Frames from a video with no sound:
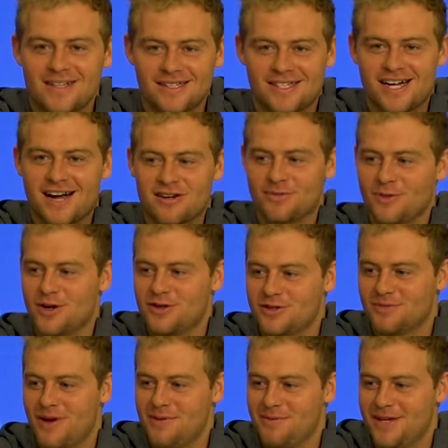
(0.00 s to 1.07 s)
Giacomo's
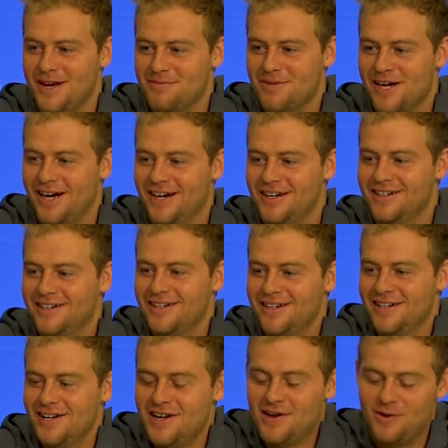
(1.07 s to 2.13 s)
might be up there
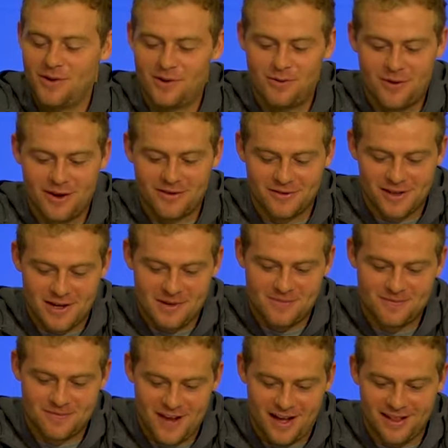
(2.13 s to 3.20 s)
with one of them.
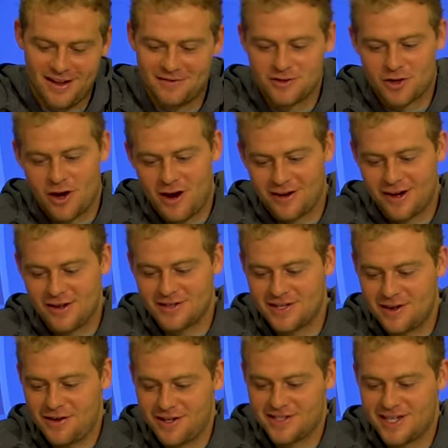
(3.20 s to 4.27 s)
I love Drago's. I
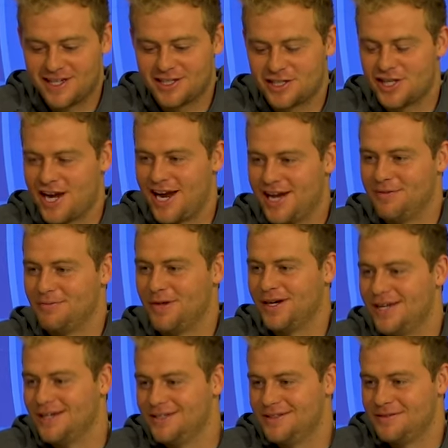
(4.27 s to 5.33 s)
know that's like a chain,
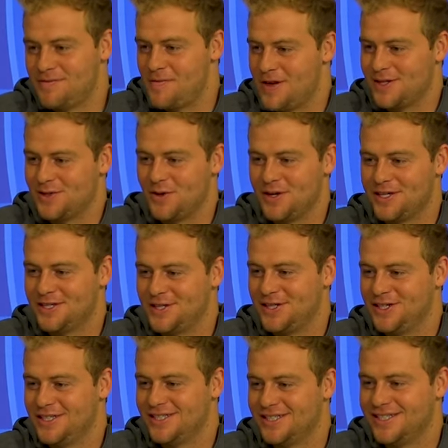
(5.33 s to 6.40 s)
but best
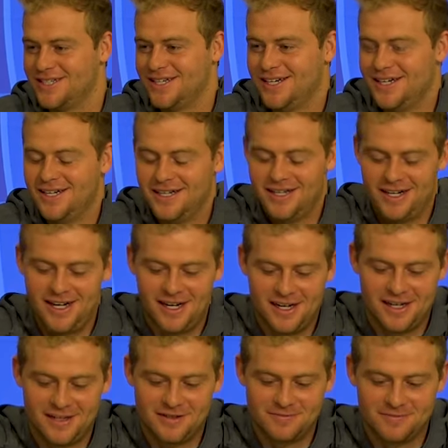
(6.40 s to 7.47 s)
oysters,
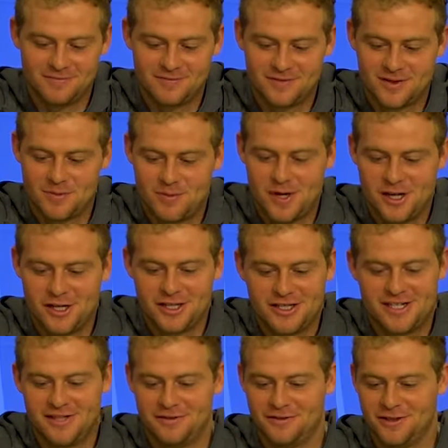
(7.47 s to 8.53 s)
superior
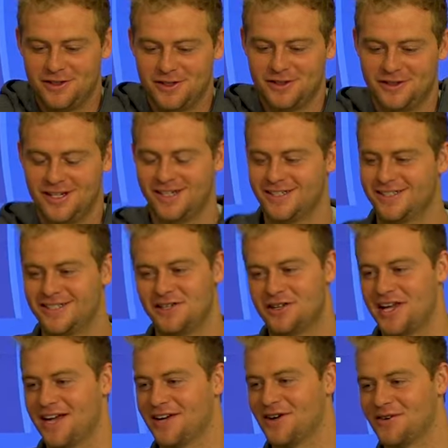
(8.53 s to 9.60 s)
seafood. You
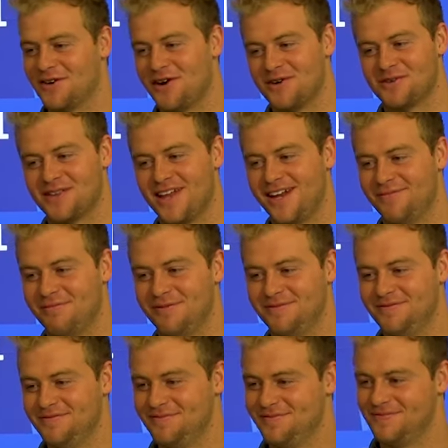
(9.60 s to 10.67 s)
can't go wrong with anything.
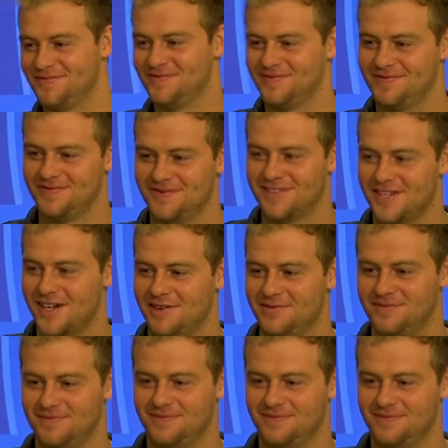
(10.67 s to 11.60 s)
So.